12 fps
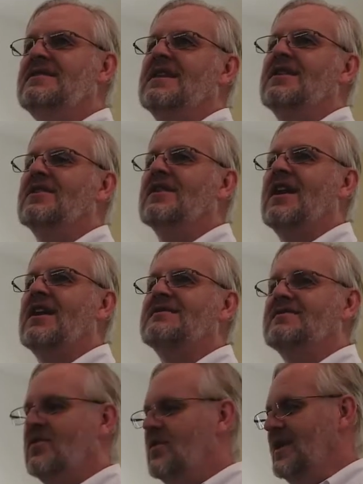God's
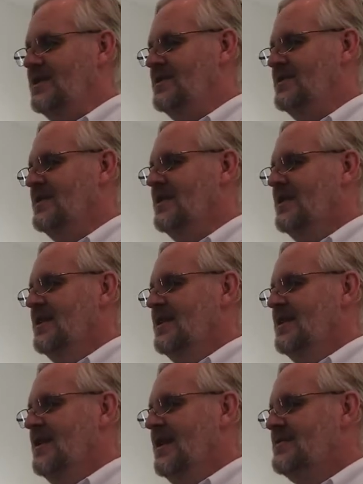voice, named
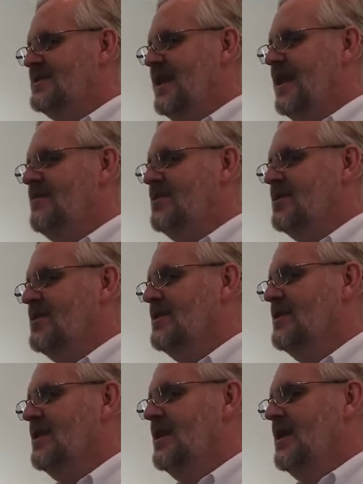Samuel.
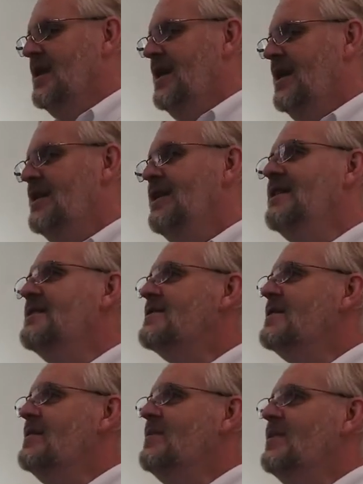And he is going to be
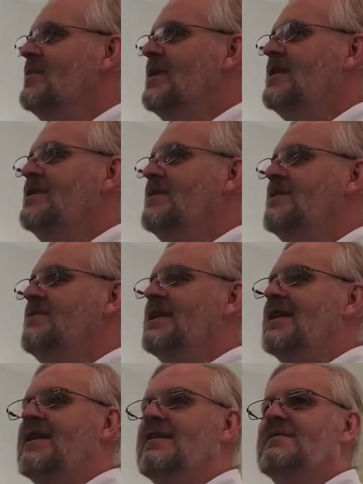one who
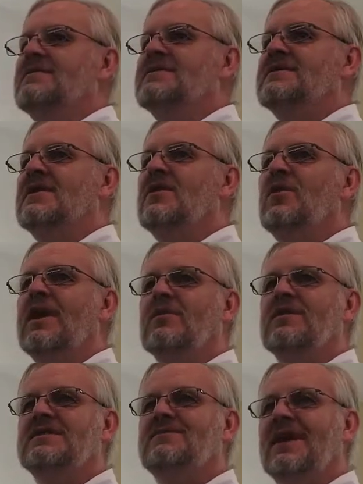becomes so well
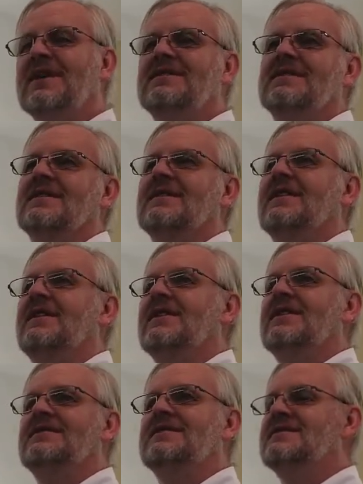respected that says
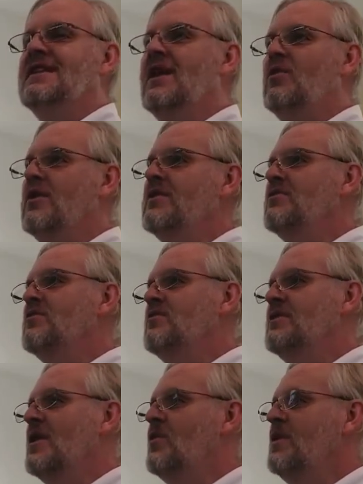not
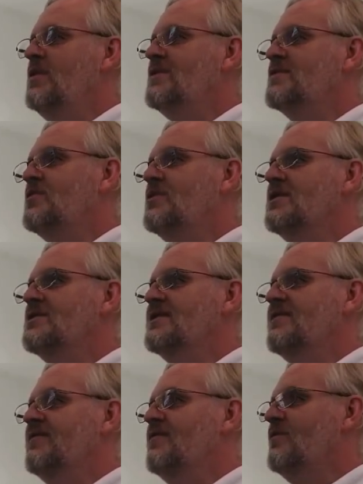one of his words
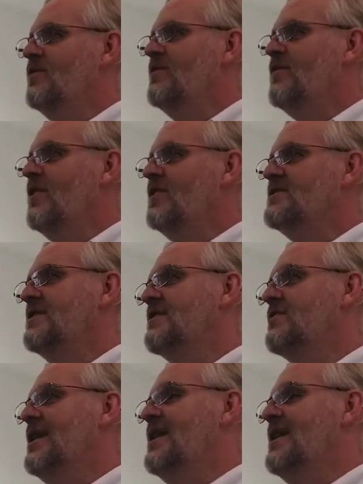would fall to the ground.